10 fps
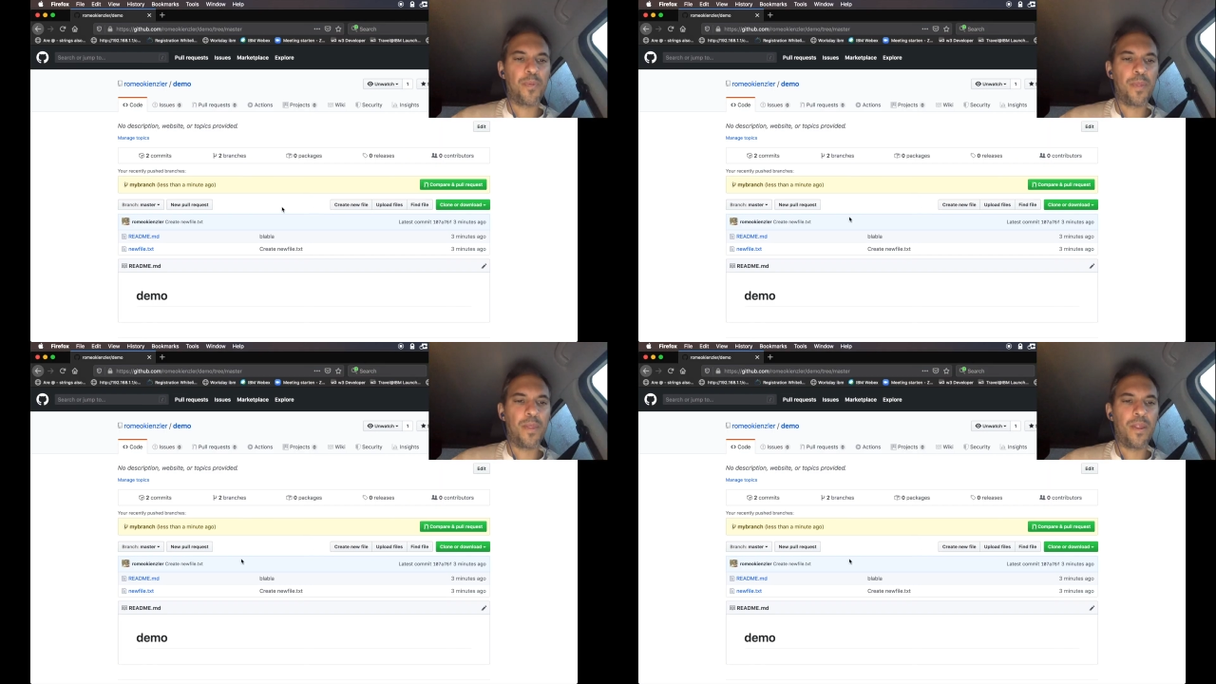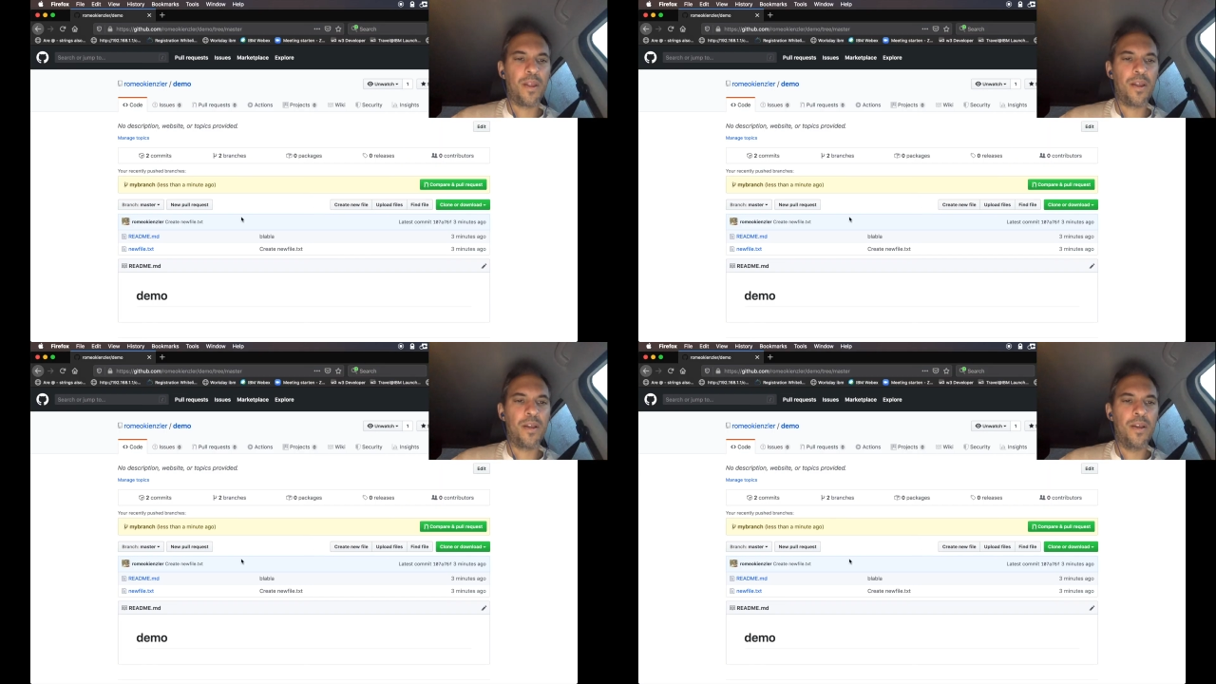
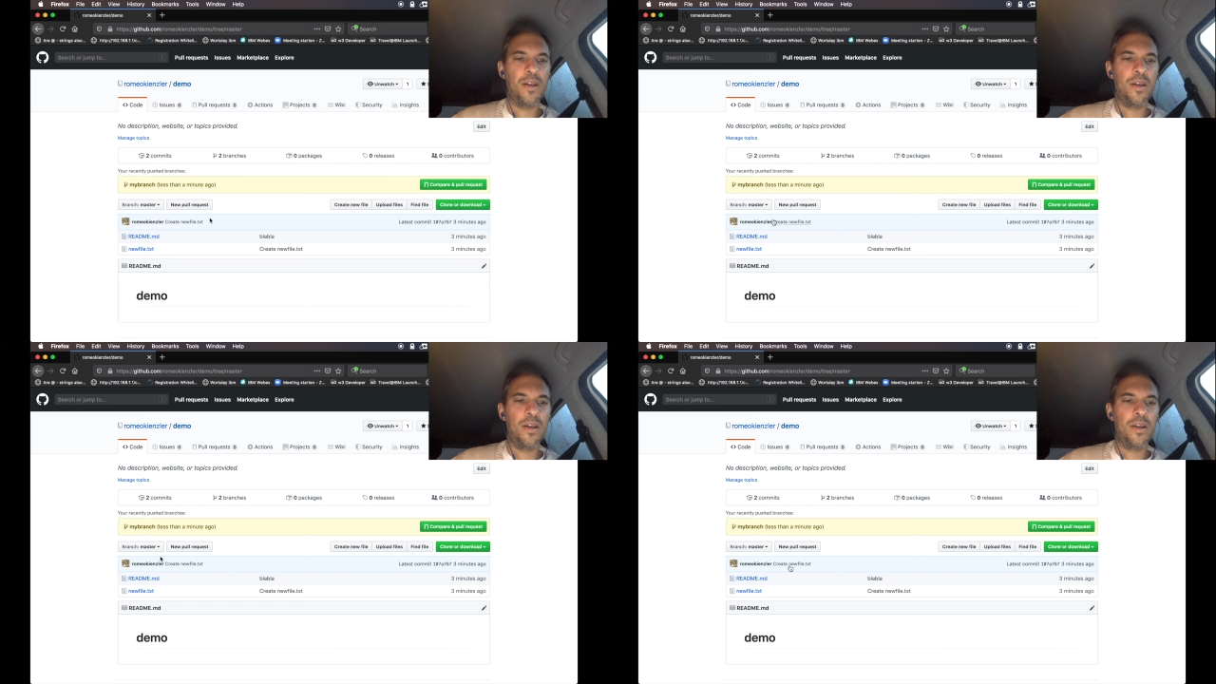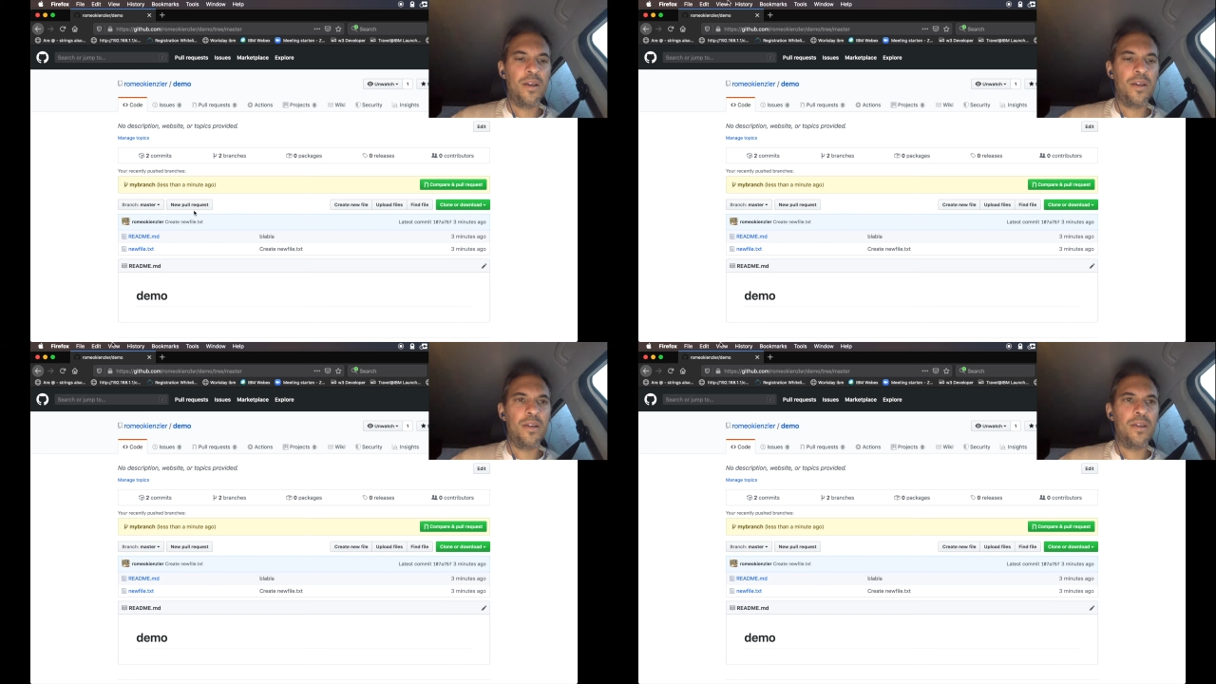
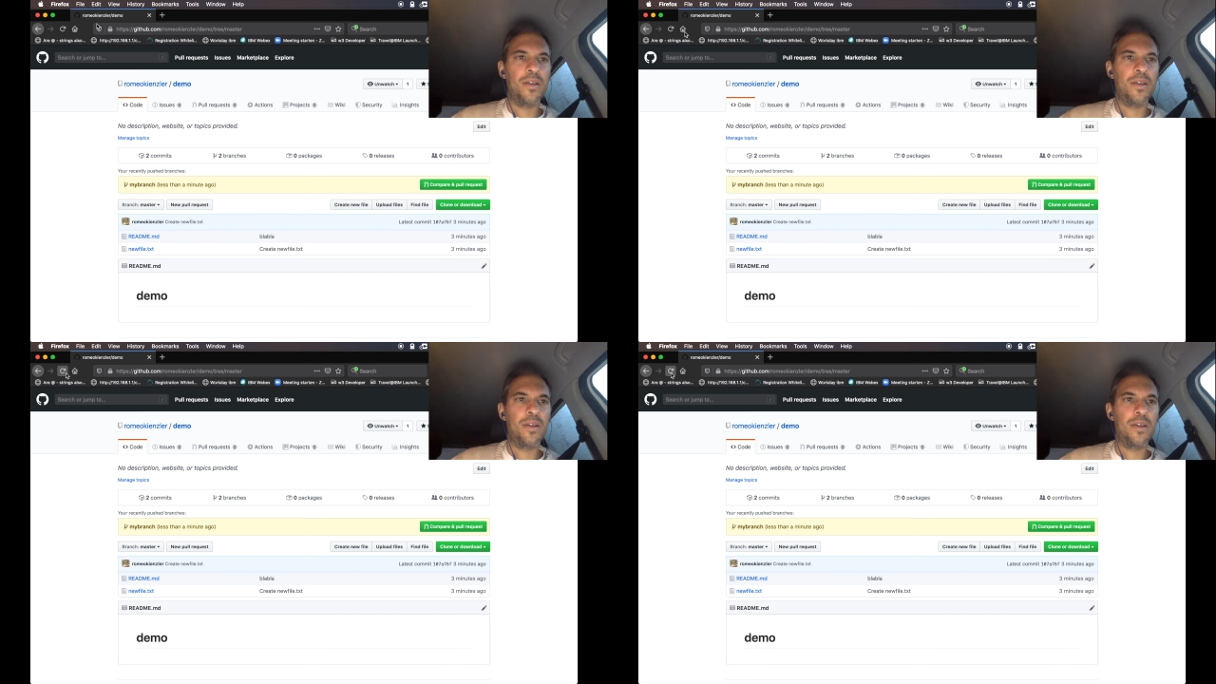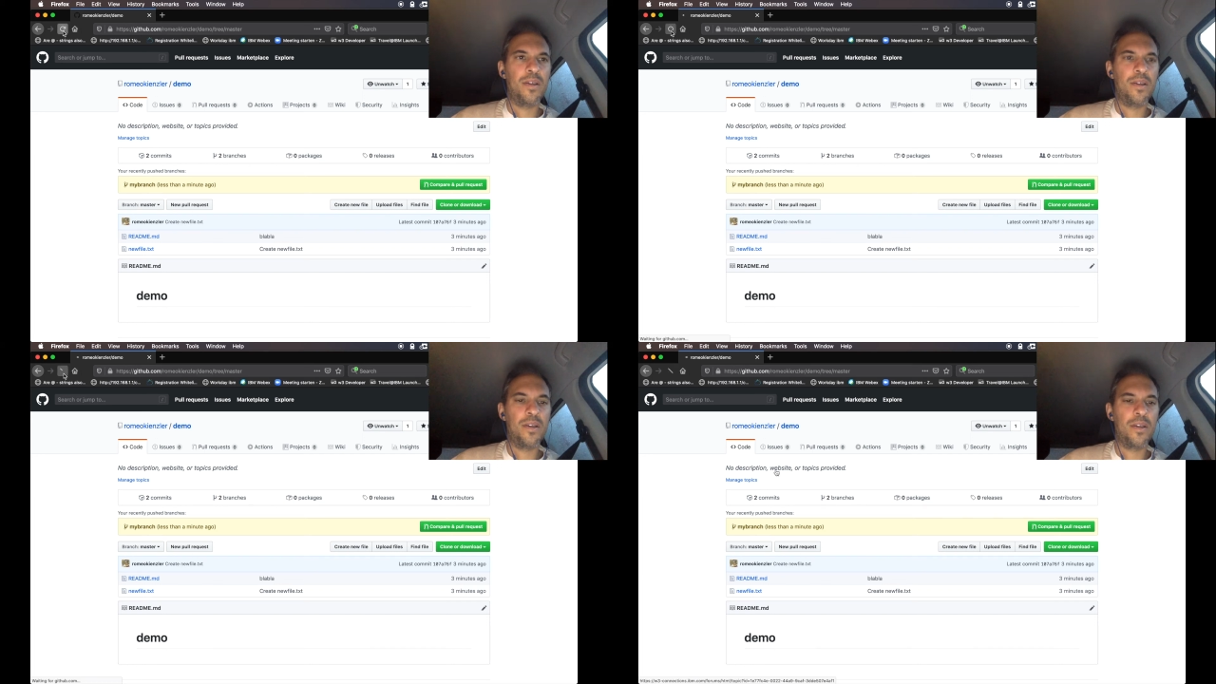
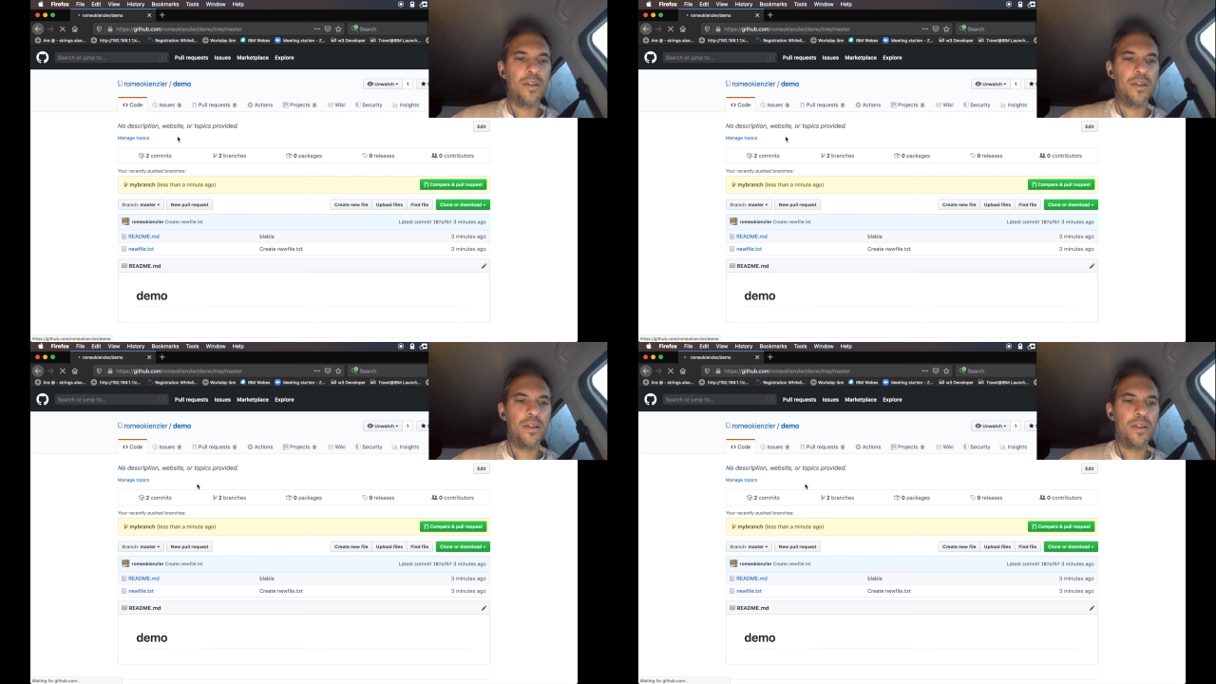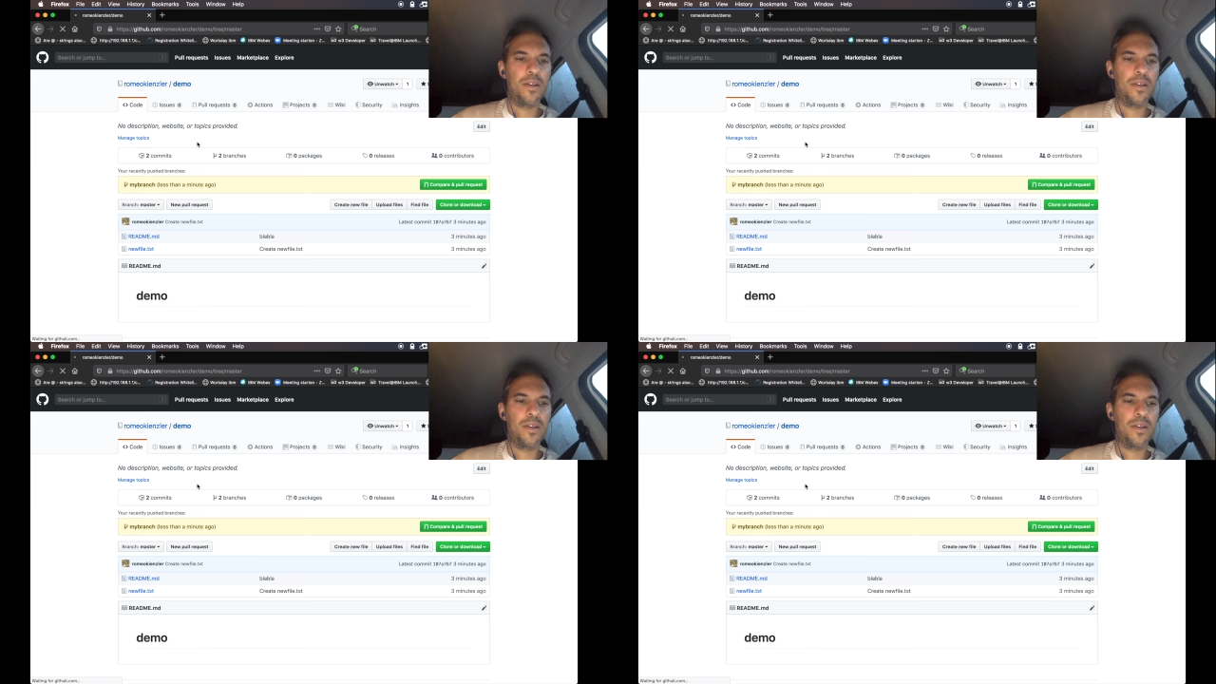
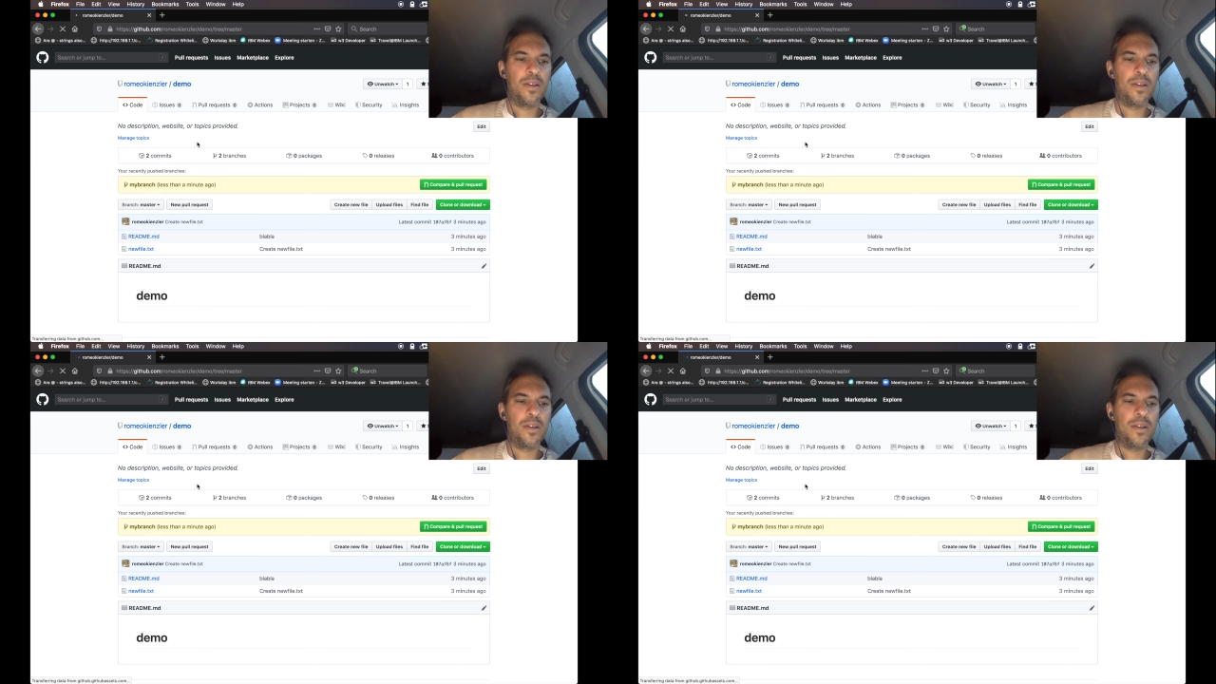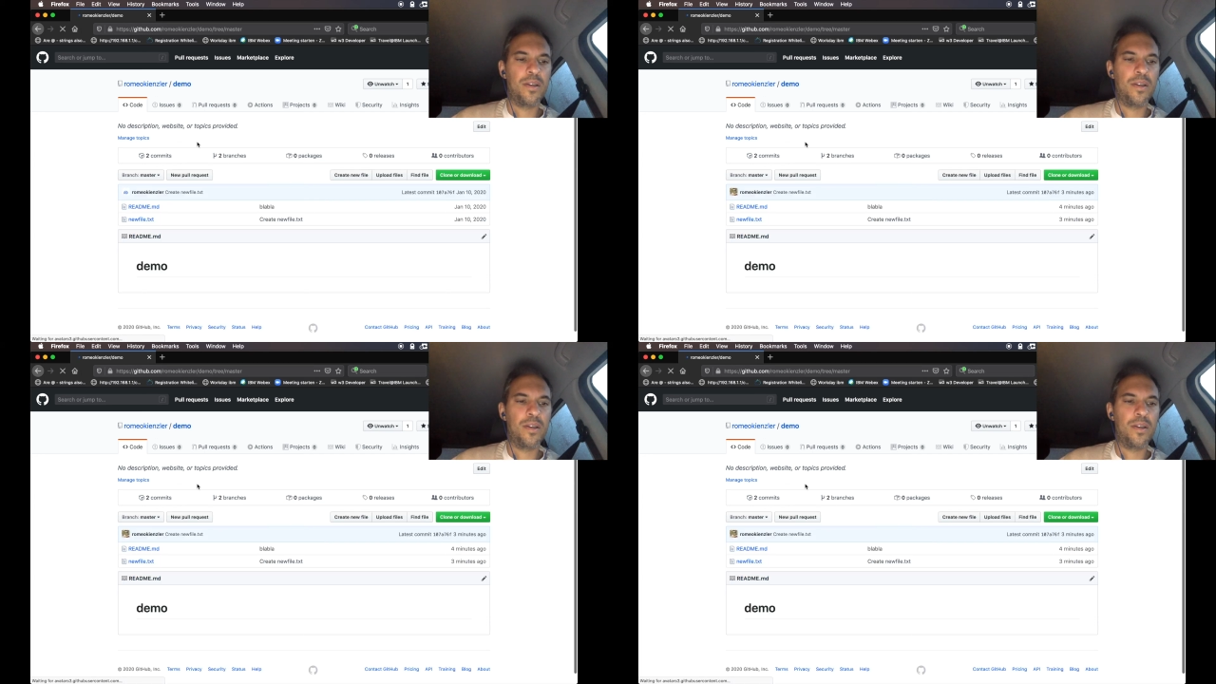(no one is talking)